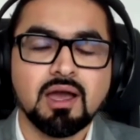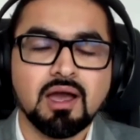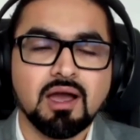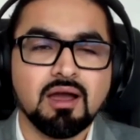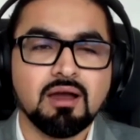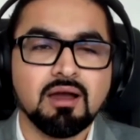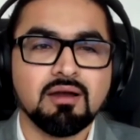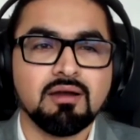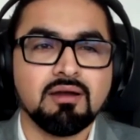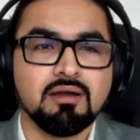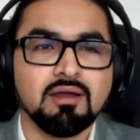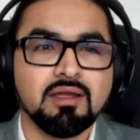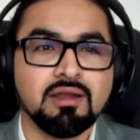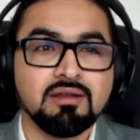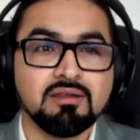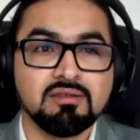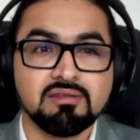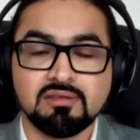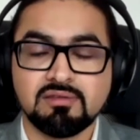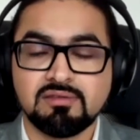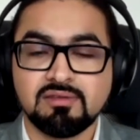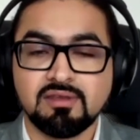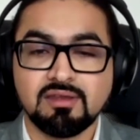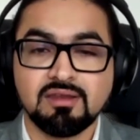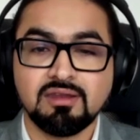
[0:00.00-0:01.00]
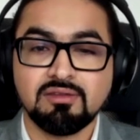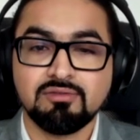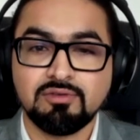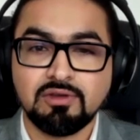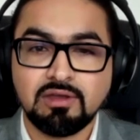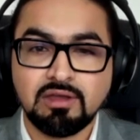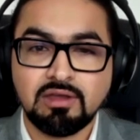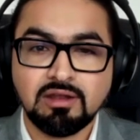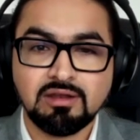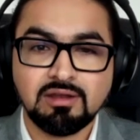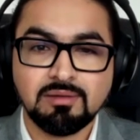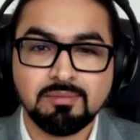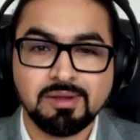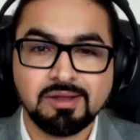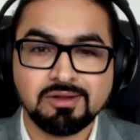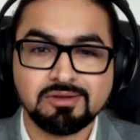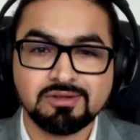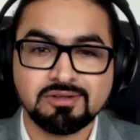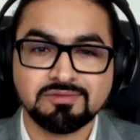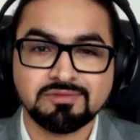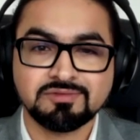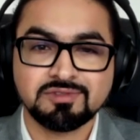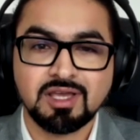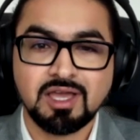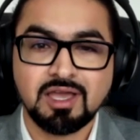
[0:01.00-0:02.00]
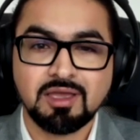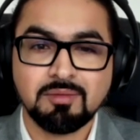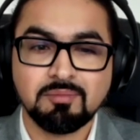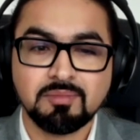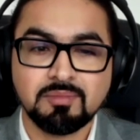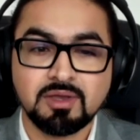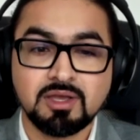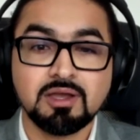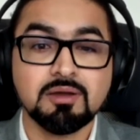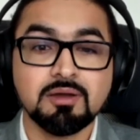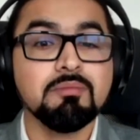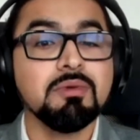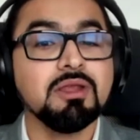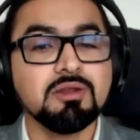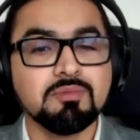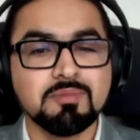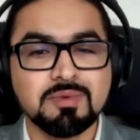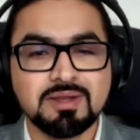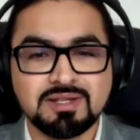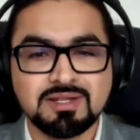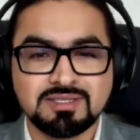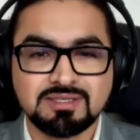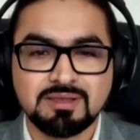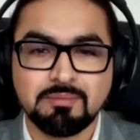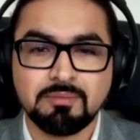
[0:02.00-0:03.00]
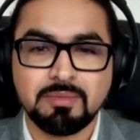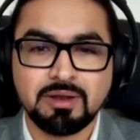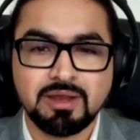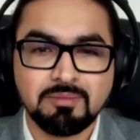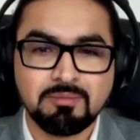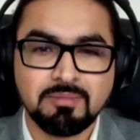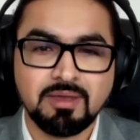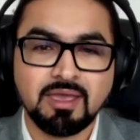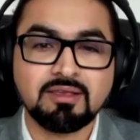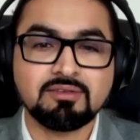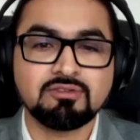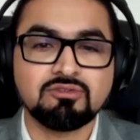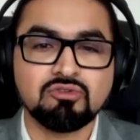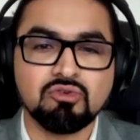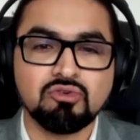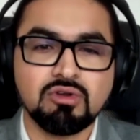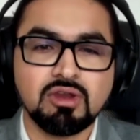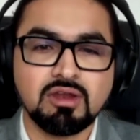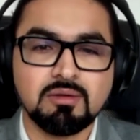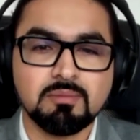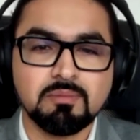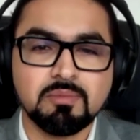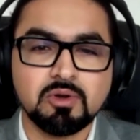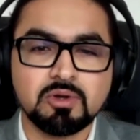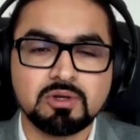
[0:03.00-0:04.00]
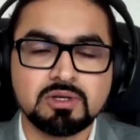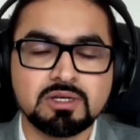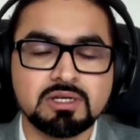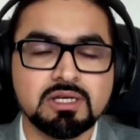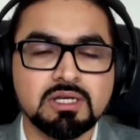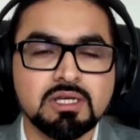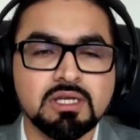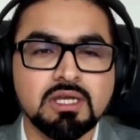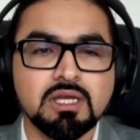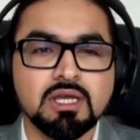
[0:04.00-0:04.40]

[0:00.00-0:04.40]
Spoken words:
It is a significant amount of time commitment somebody makes to read a book.